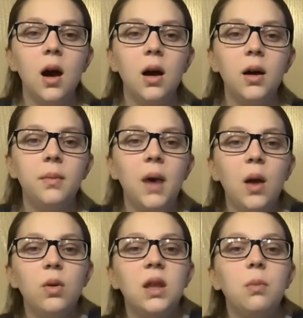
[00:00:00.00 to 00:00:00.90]
I
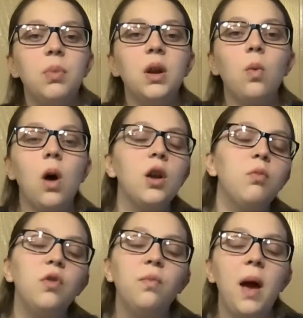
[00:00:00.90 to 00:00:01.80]
would then put a
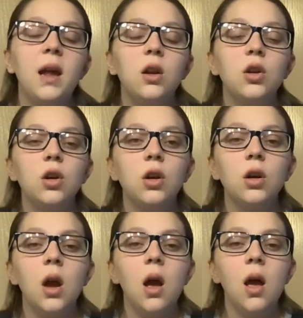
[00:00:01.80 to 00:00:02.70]
waterproof pad under
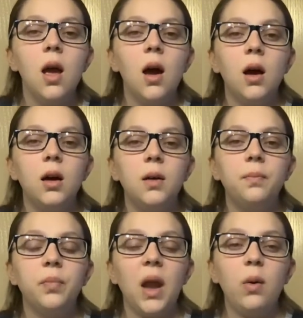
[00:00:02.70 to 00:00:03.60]
her.
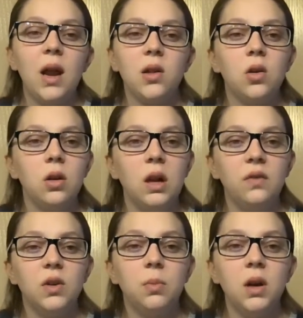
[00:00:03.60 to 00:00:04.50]
I would ask her to
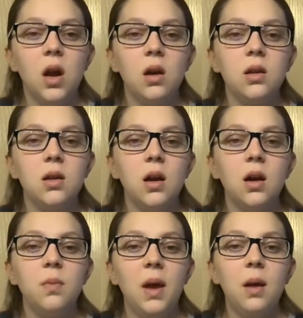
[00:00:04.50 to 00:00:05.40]
lift her buttocks
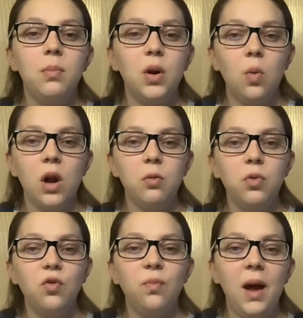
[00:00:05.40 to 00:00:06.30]
up and put a
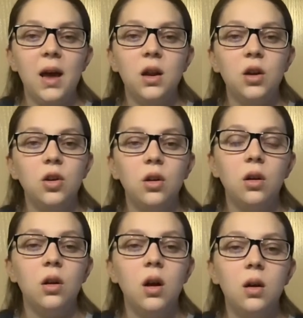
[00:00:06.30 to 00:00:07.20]
waterproof pad
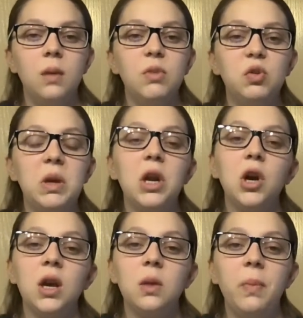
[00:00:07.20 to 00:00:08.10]
under in between her
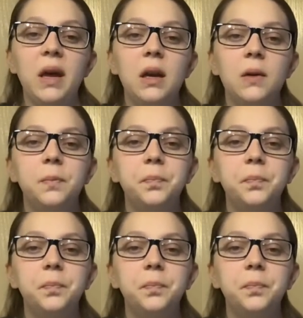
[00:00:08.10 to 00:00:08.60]
and the bed.